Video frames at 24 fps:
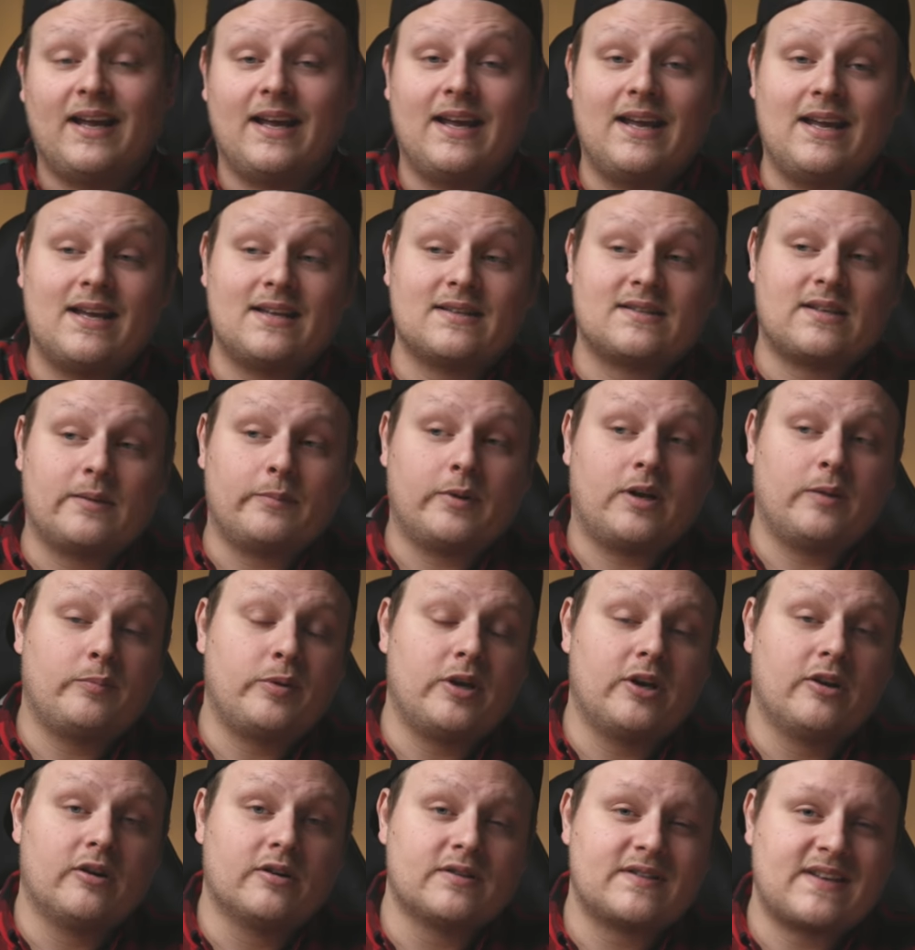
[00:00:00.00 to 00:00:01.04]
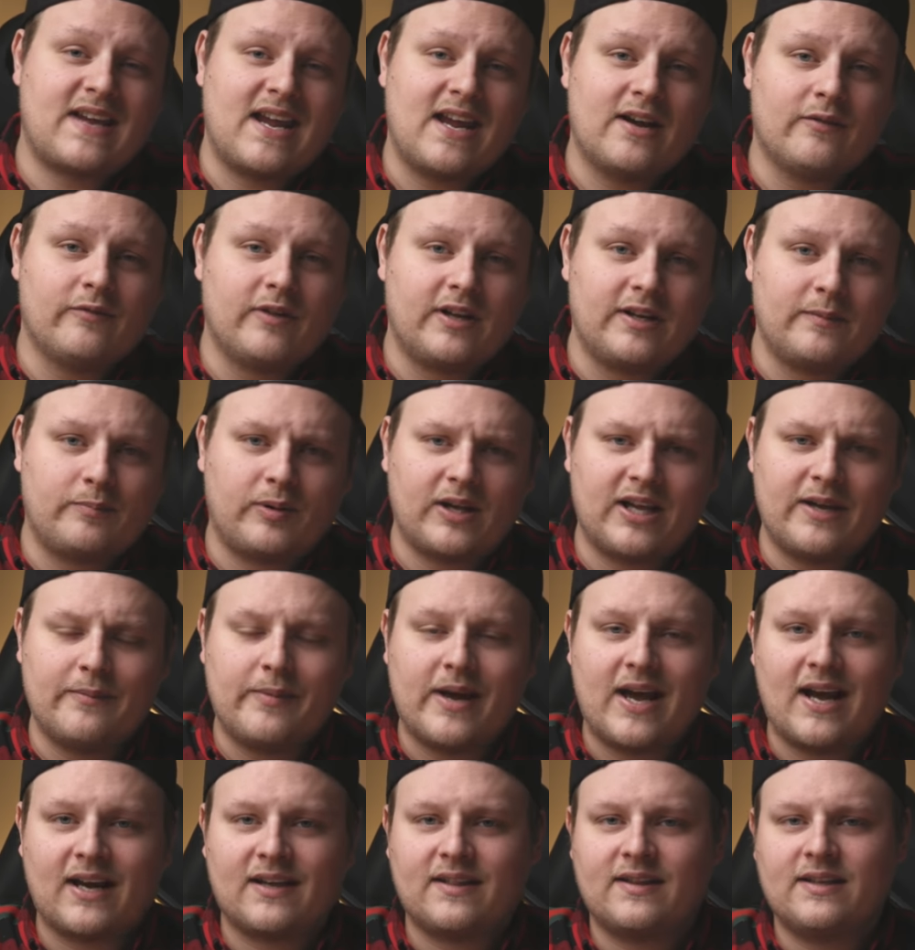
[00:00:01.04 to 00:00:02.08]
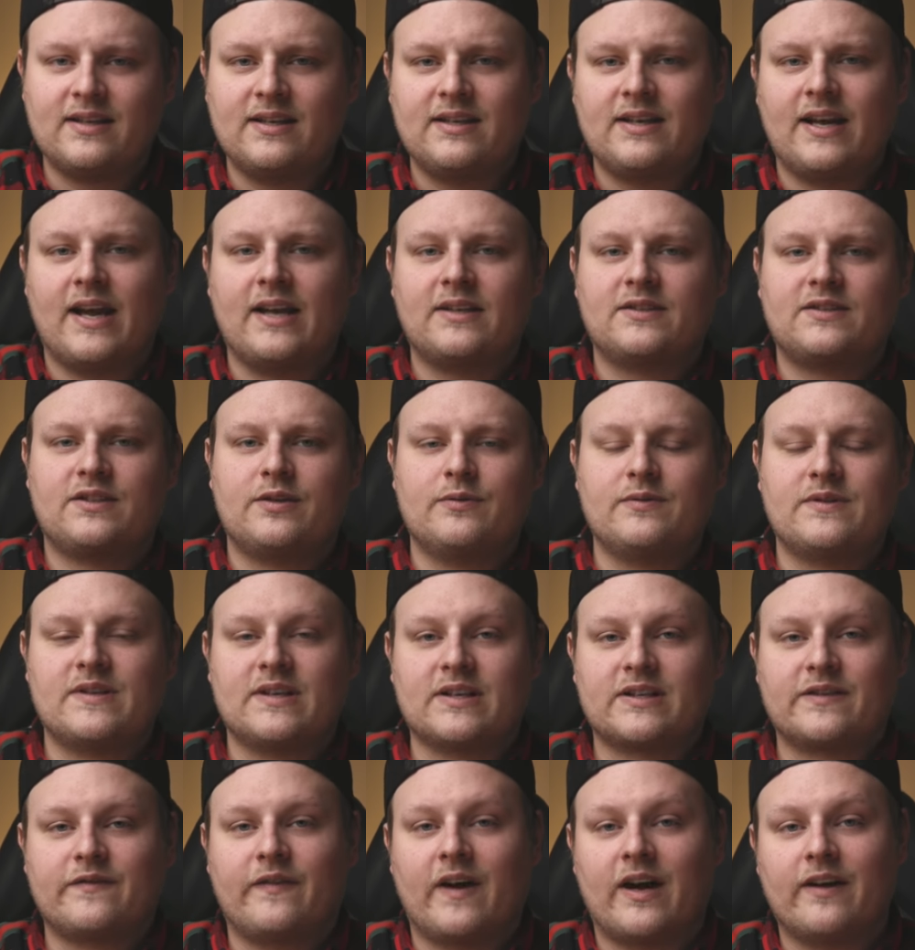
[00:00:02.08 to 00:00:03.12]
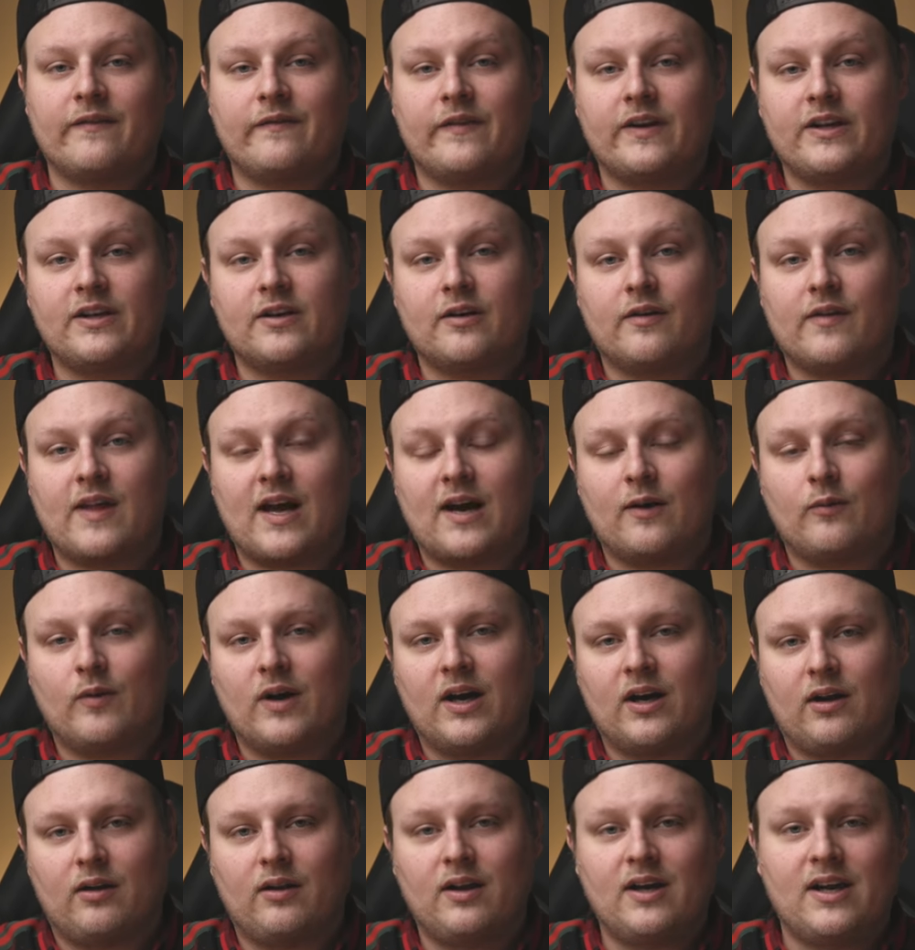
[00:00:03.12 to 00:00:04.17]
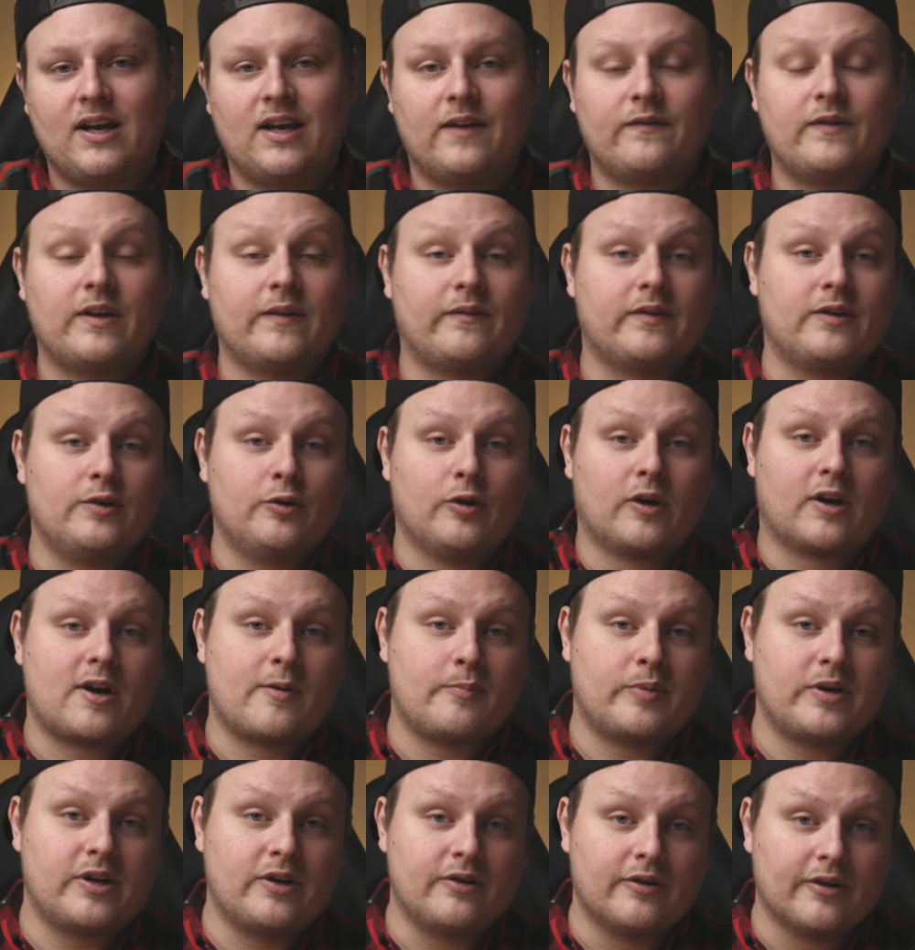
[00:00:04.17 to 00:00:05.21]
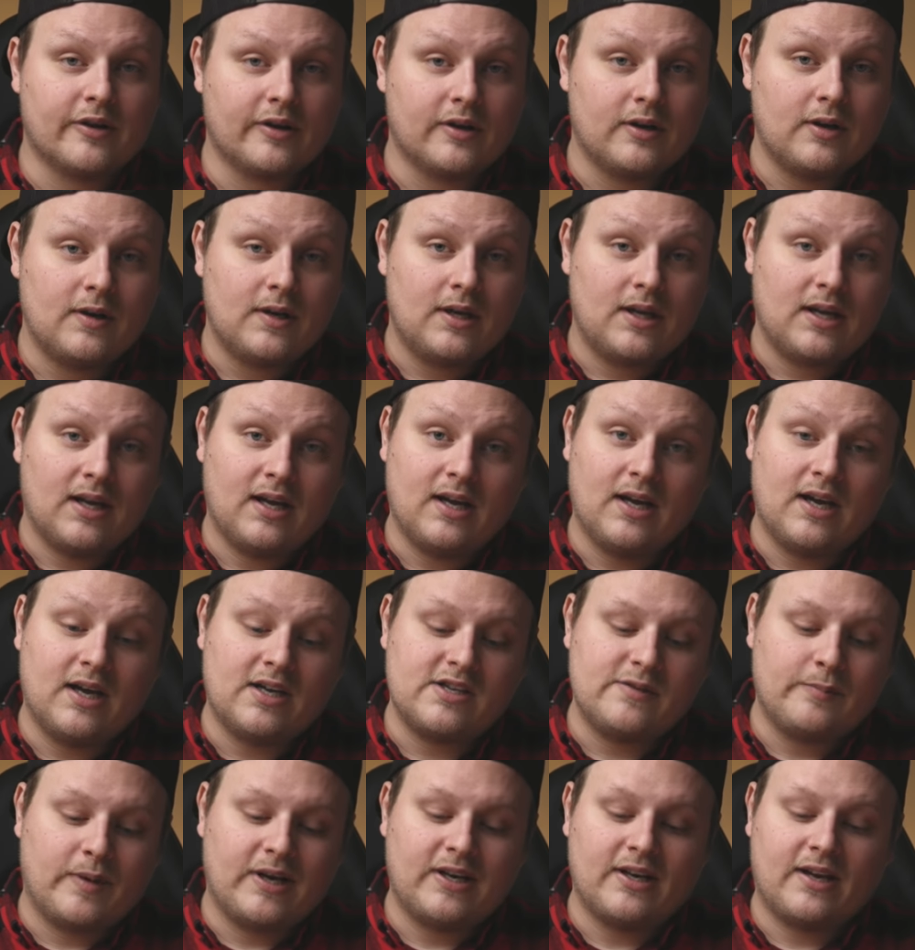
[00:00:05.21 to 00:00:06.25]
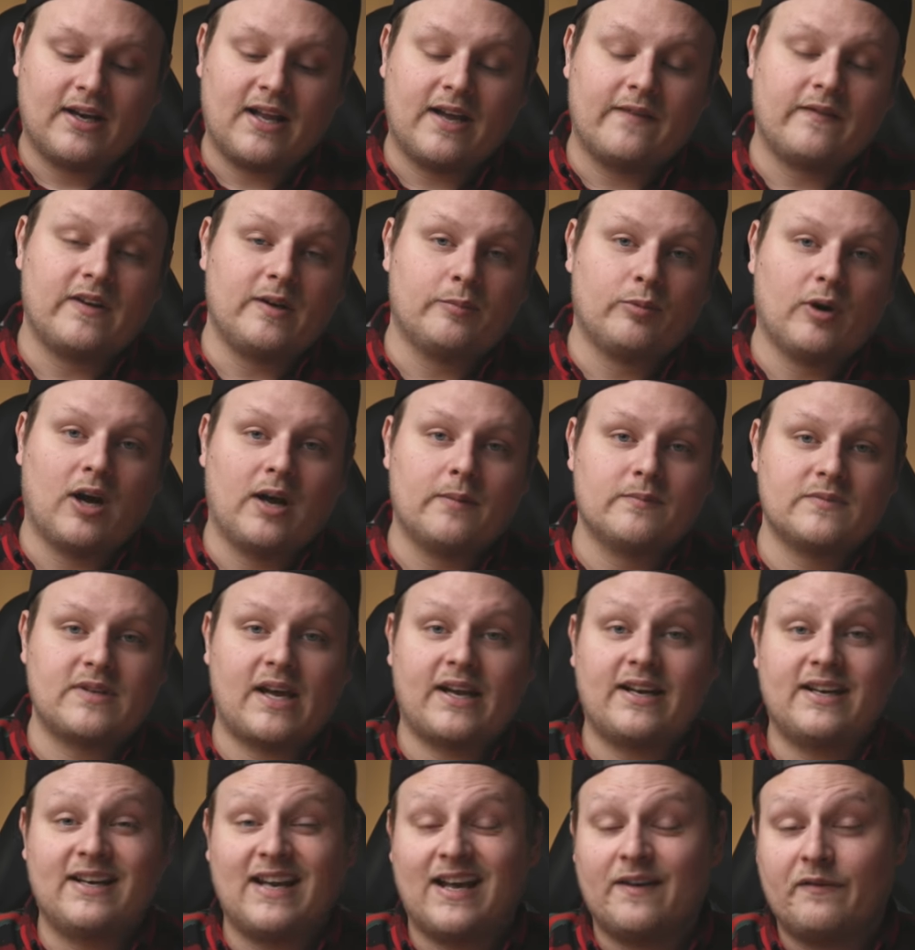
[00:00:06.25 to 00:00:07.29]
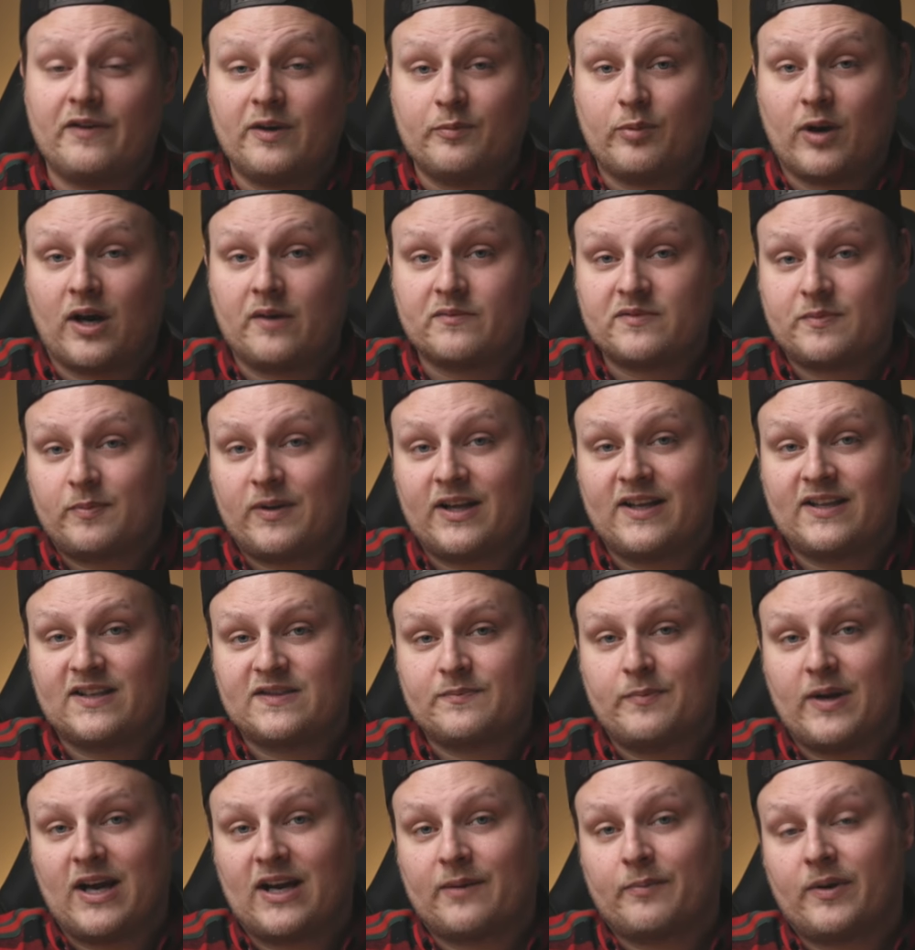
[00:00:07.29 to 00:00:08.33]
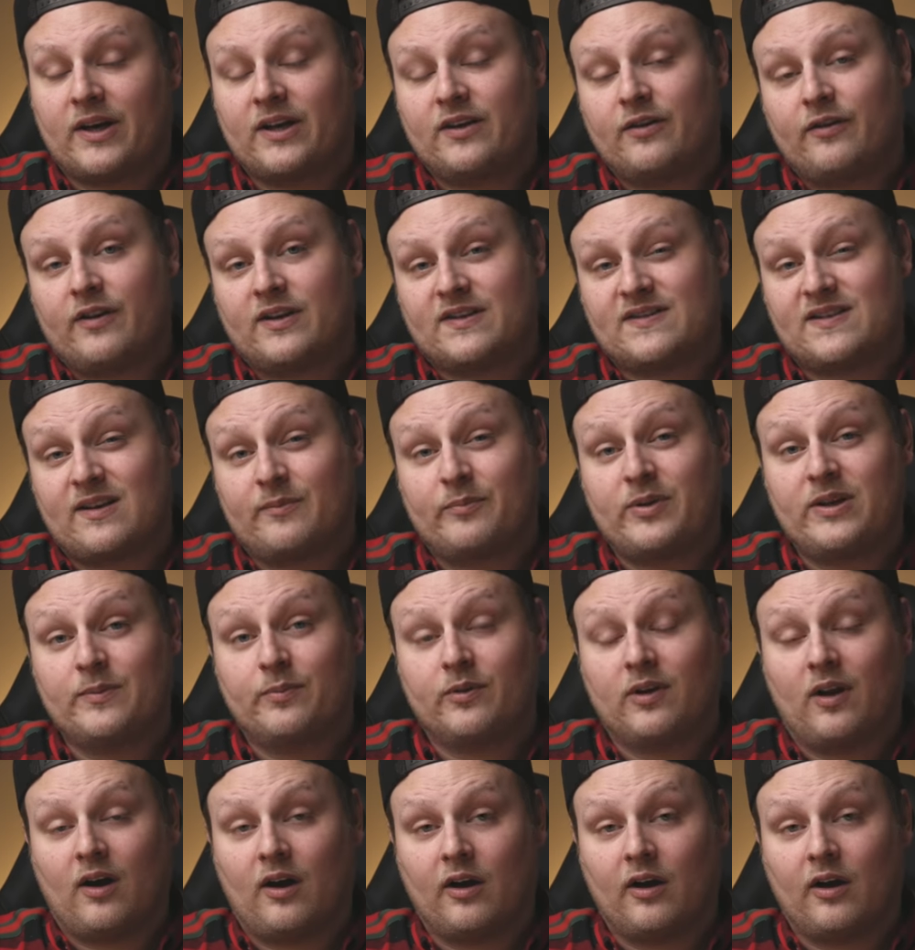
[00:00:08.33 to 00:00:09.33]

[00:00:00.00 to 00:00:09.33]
And some computers can't really play back the H.265 video that well. If you have a newer computer, you might not have any problems. I didn't have any problems playing this back, but I know that some people